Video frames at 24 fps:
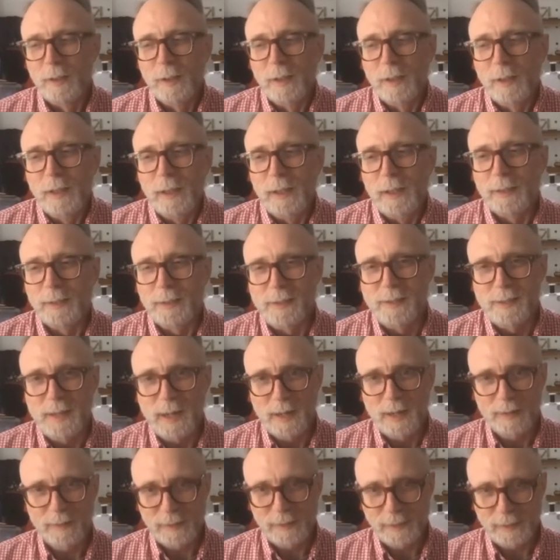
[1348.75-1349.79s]
at the
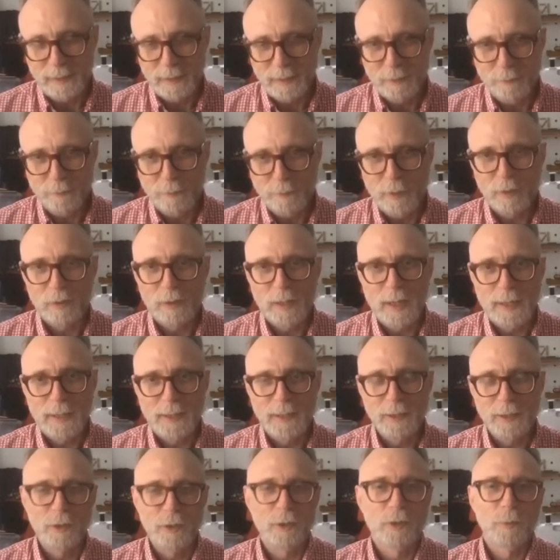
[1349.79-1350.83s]
start of the year felt like
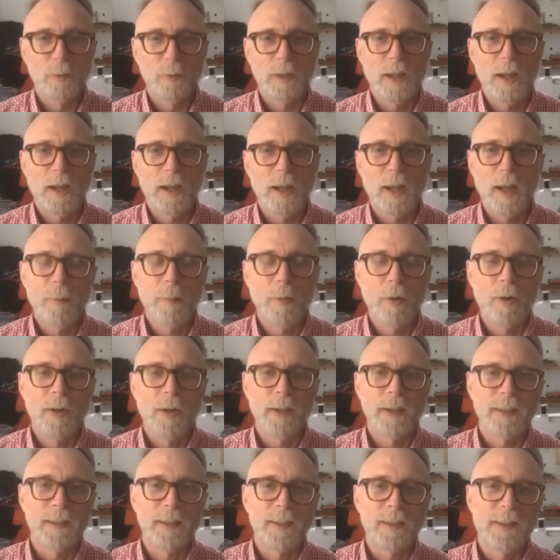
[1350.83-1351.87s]
you could rely
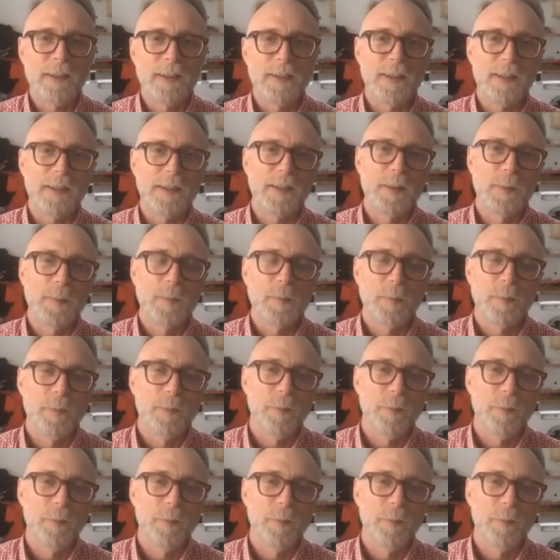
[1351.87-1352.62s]
upon it, and as it's,